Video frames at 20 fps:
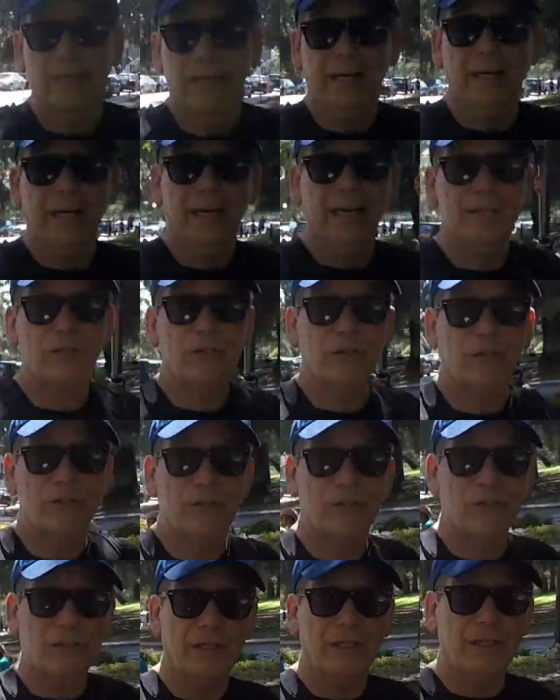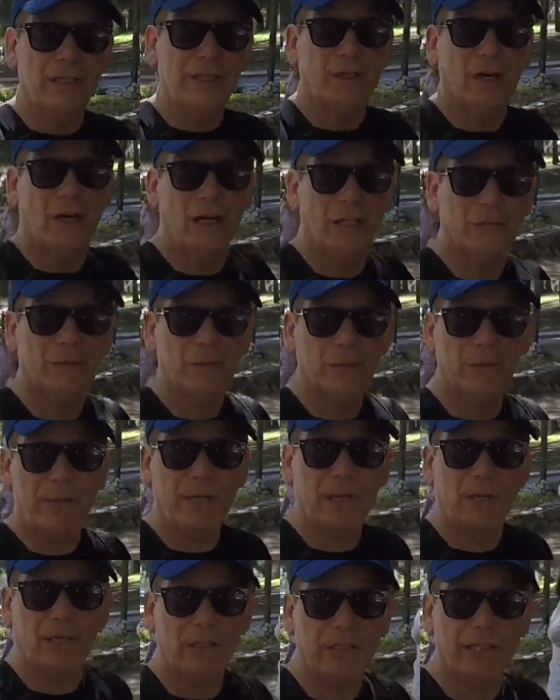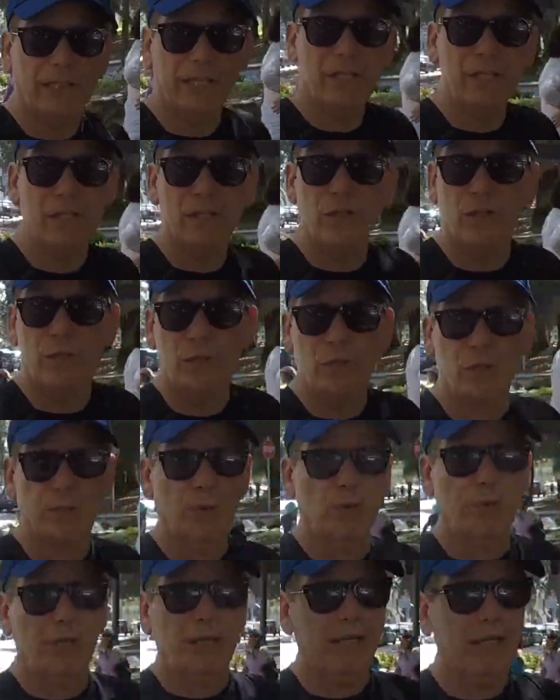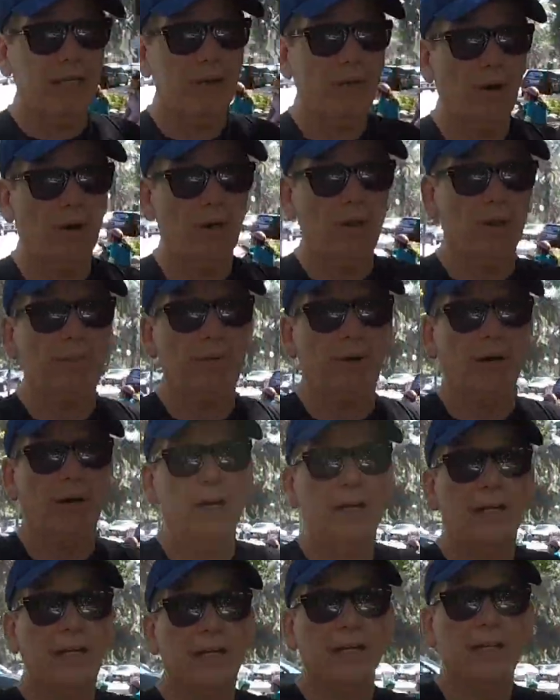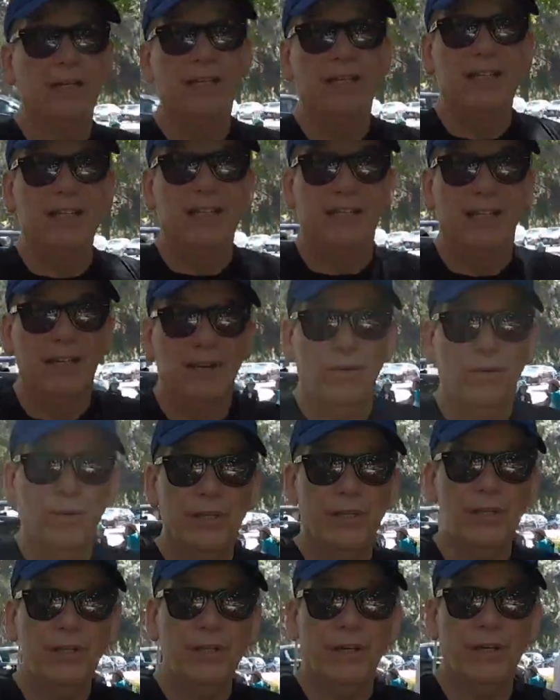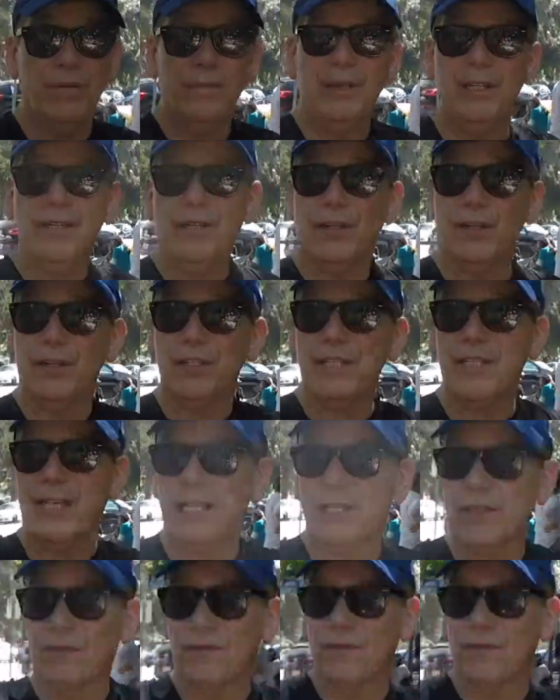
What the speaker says: And as you can see, dogs must be on a leash, no smoking anywhere in the park. When you come in here, this has a